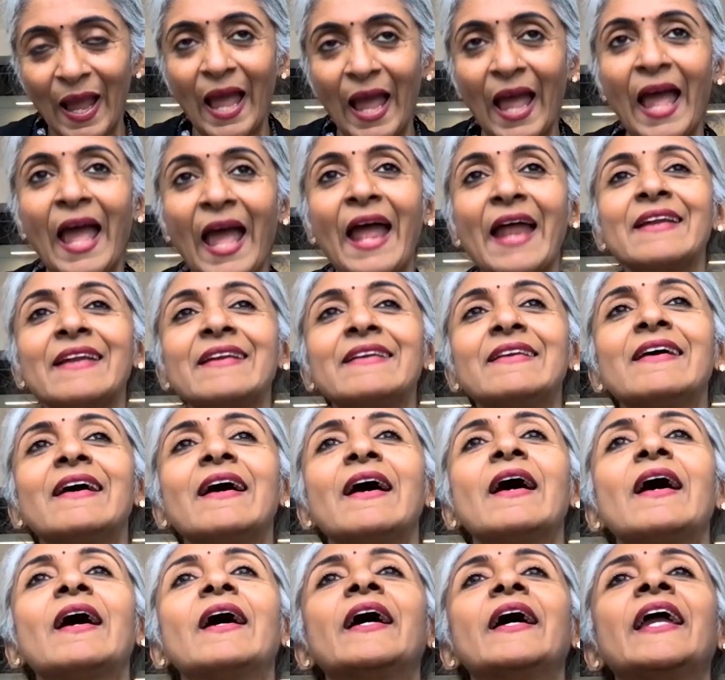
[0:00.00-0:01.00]
and
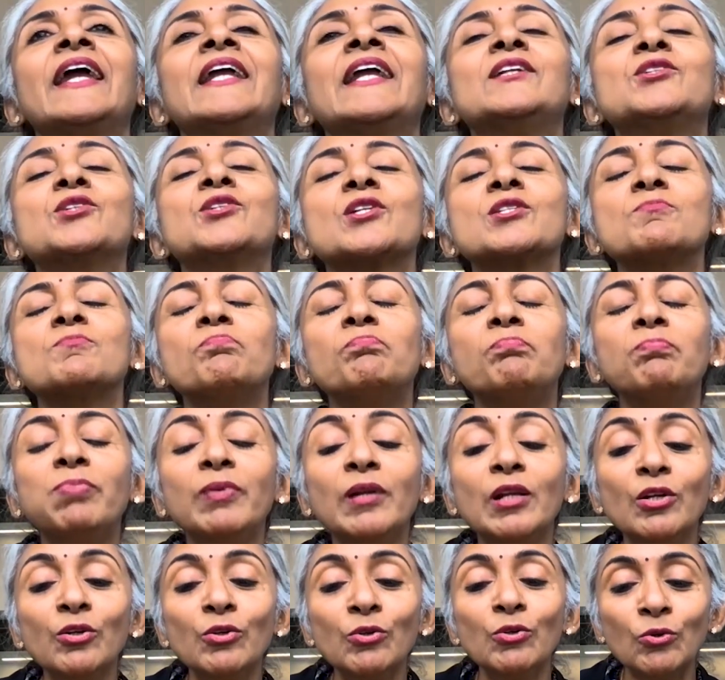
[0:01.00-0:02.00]
it just
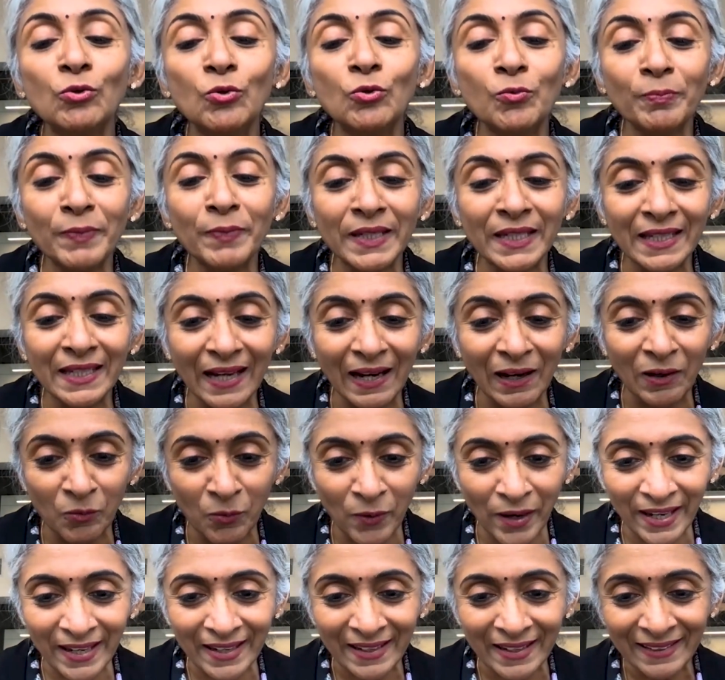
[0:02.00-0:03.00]
blew me
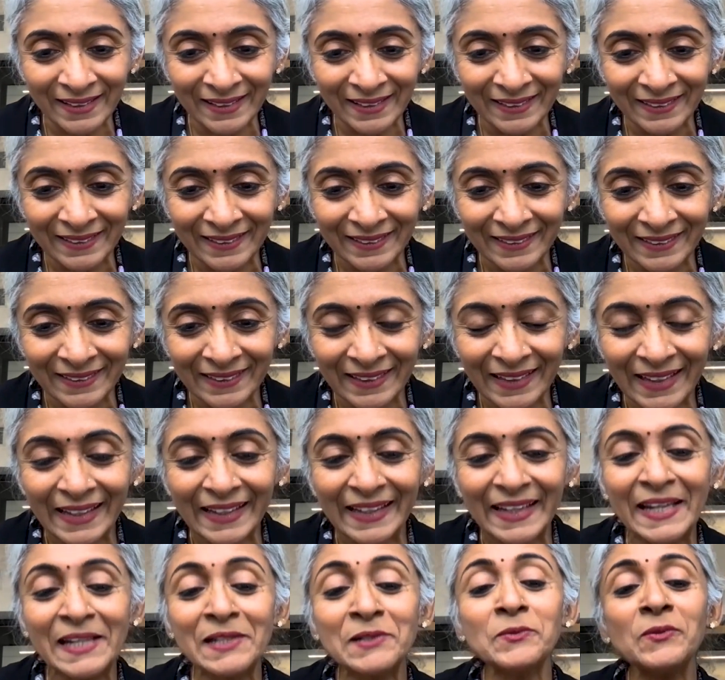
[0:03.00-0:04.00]
away.
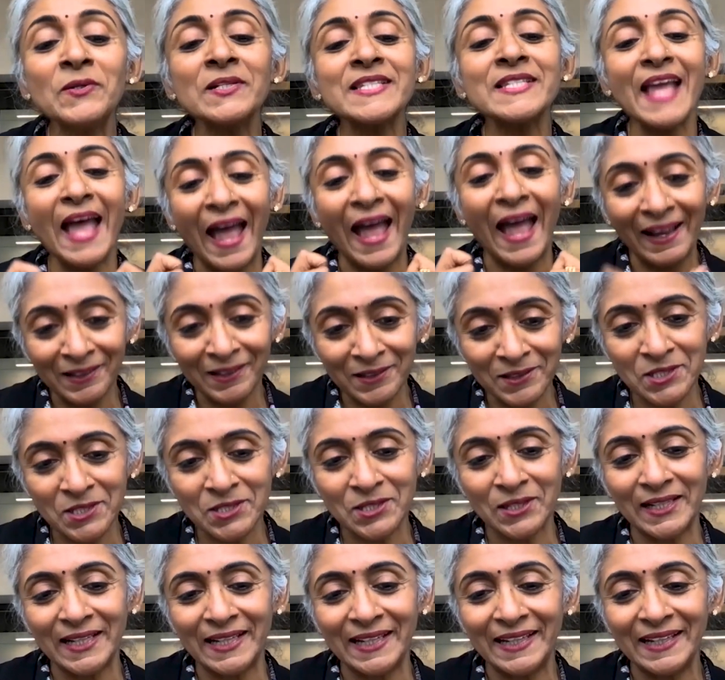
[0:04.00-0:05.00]
It was
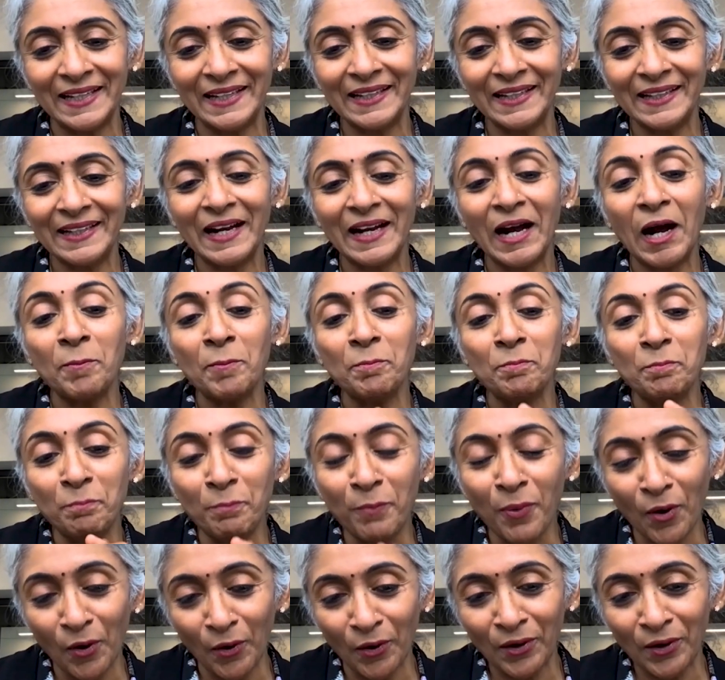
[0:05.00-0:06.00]
actually a
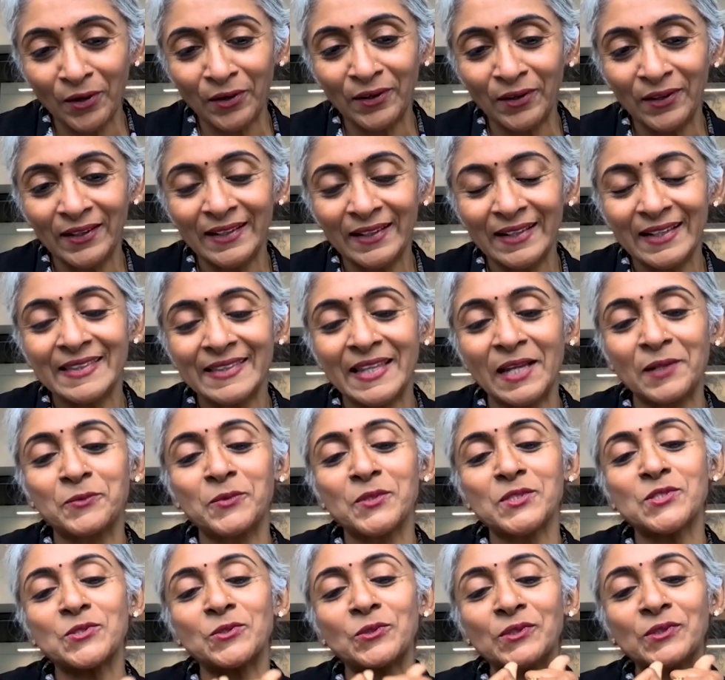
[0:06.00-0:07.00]
book that
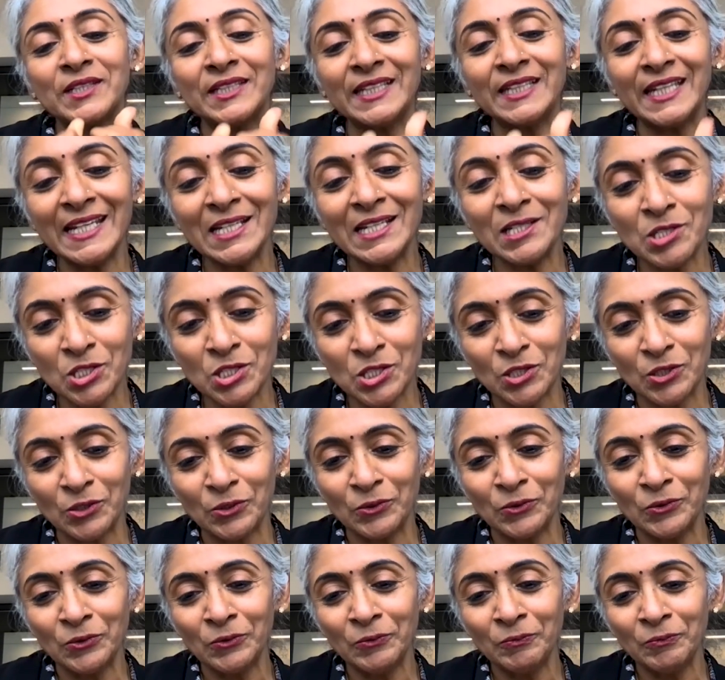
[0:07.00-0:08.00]
was to teach you